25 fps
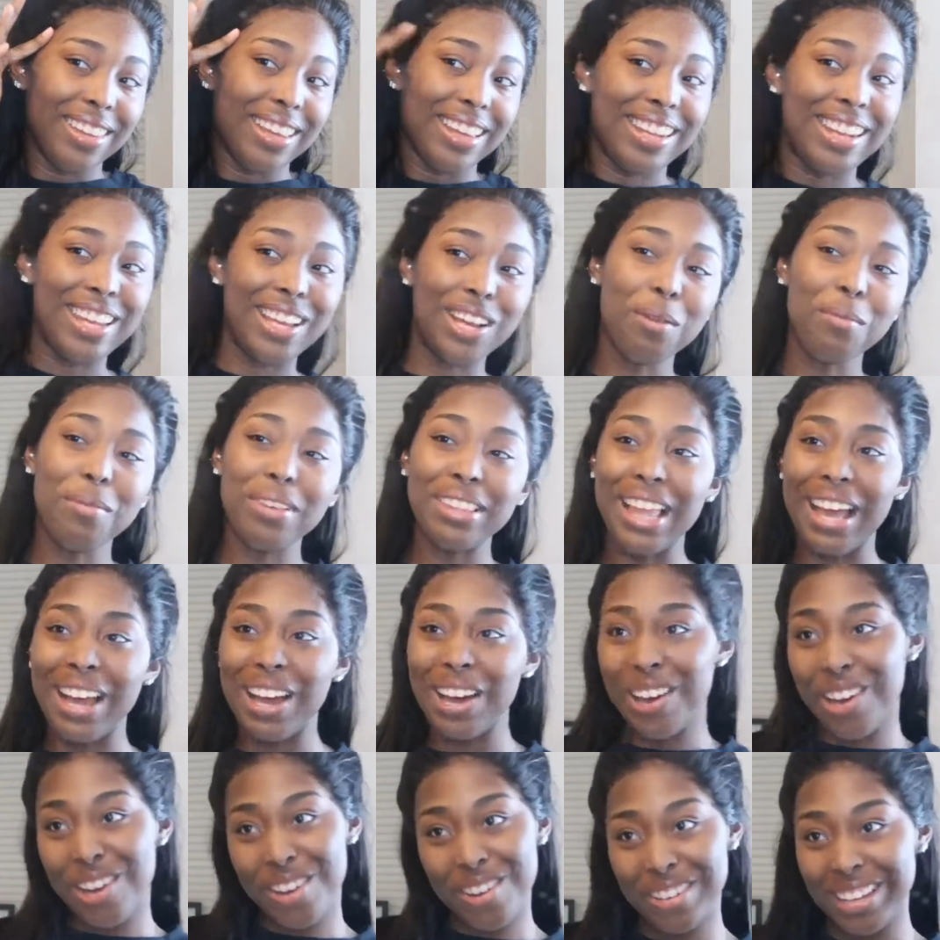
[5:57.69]
And they gonna be
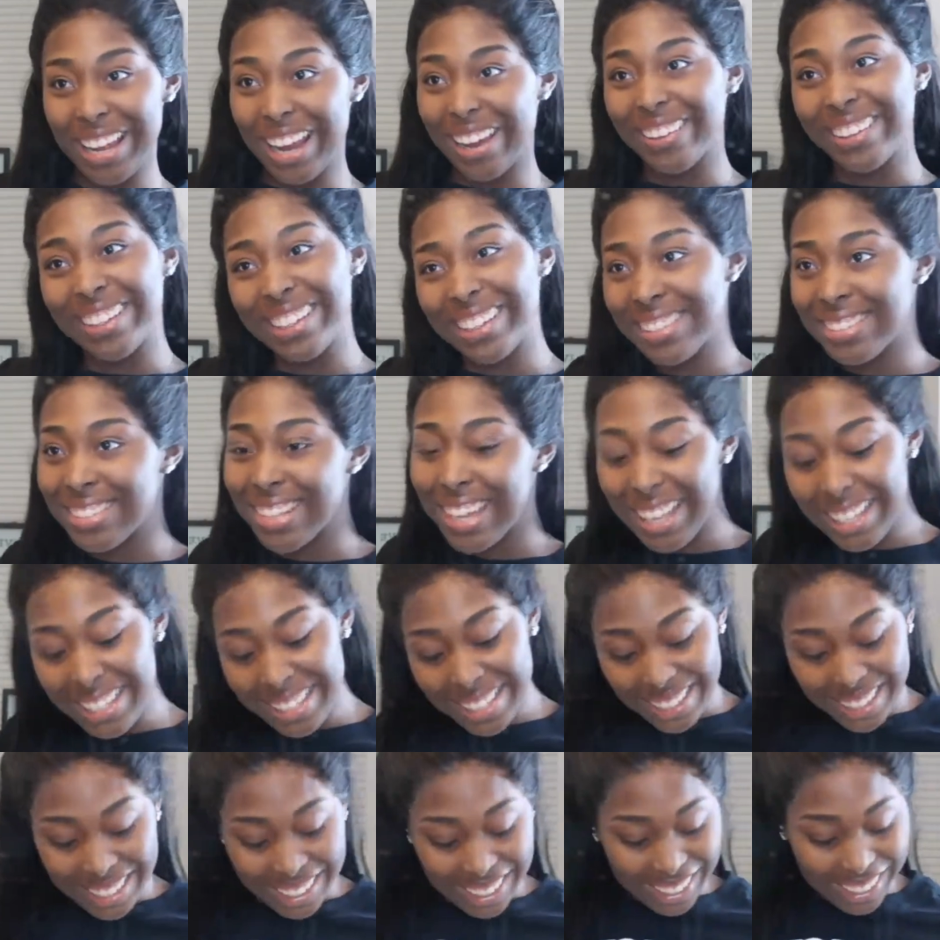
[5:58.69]
like, oh, Eric can tell you
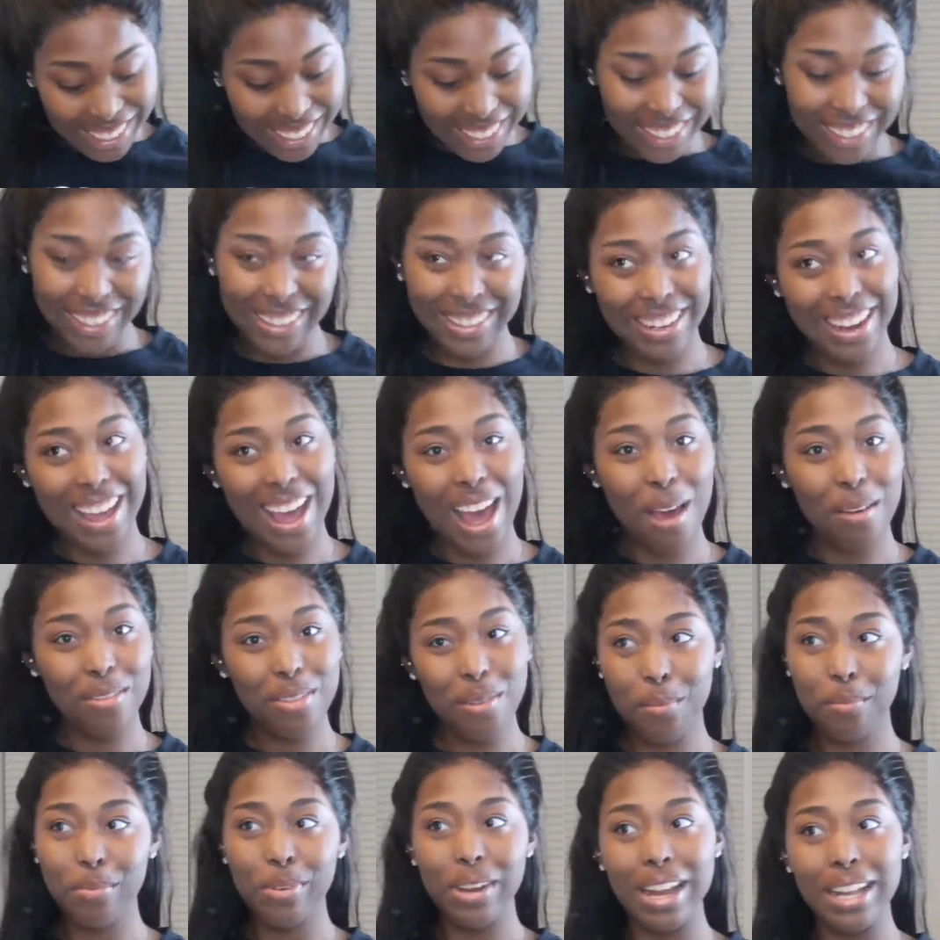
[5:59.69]
did it.
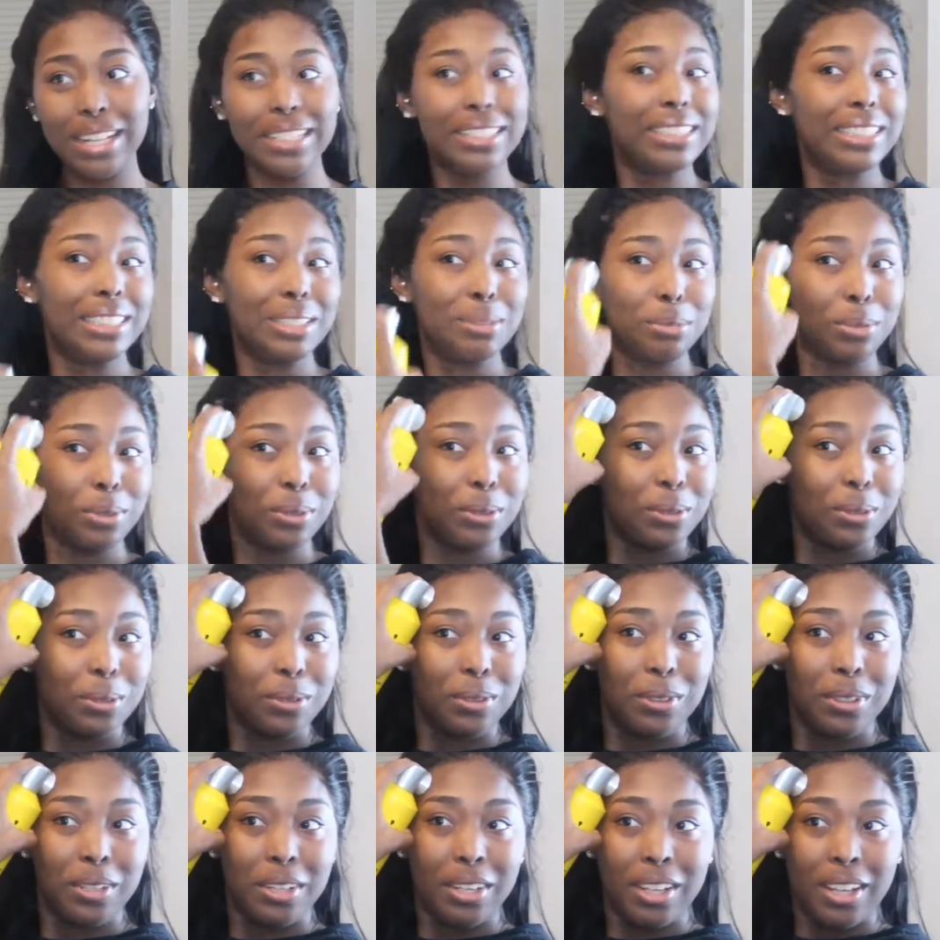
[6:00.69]
Nah, the brat did it,
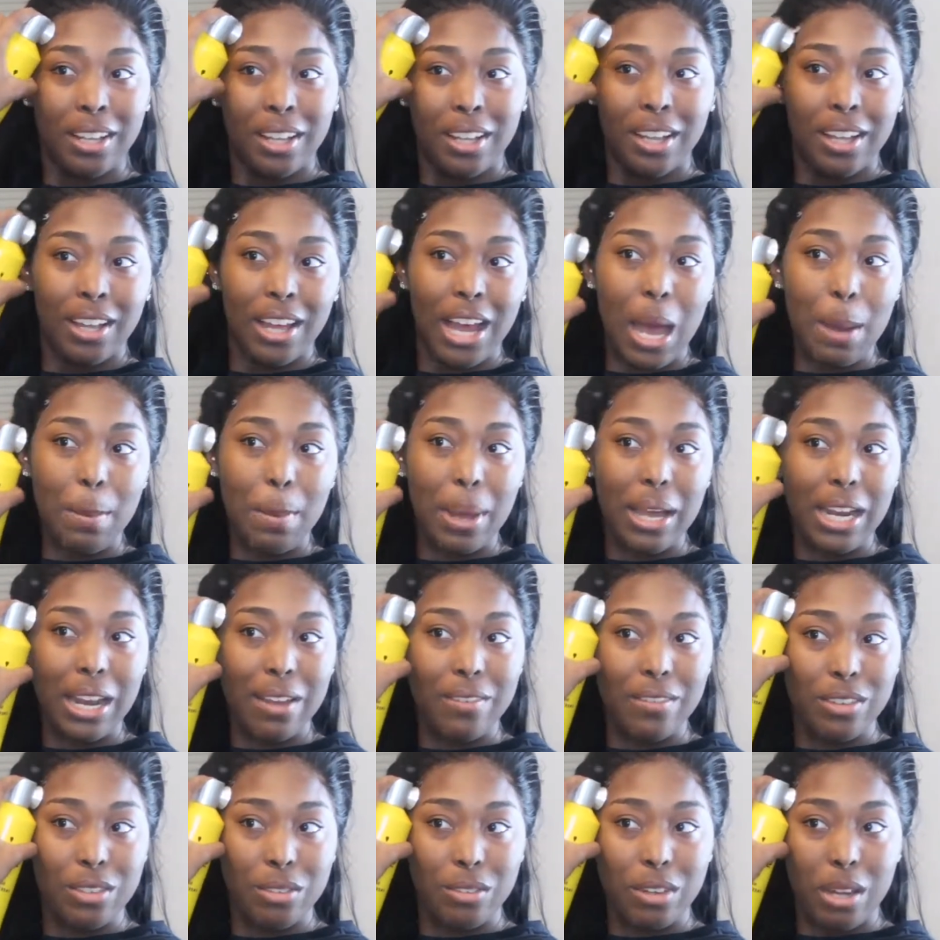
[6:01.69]
boo. I might
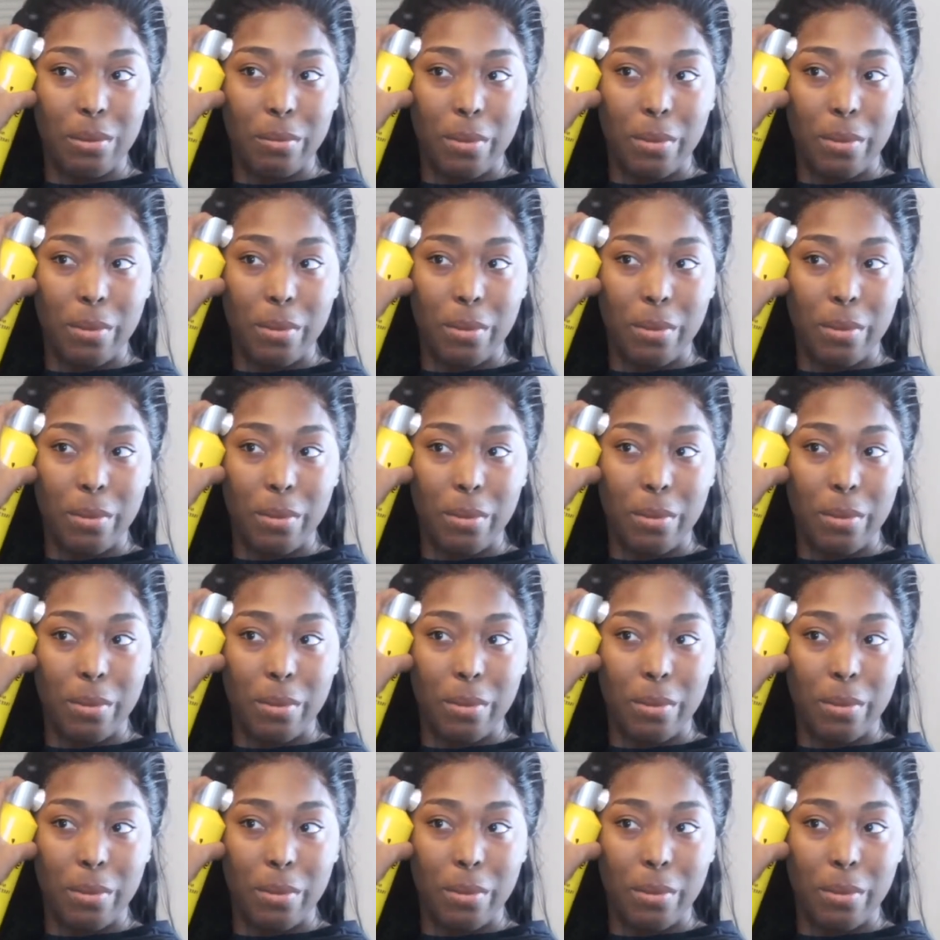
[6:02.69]
not even do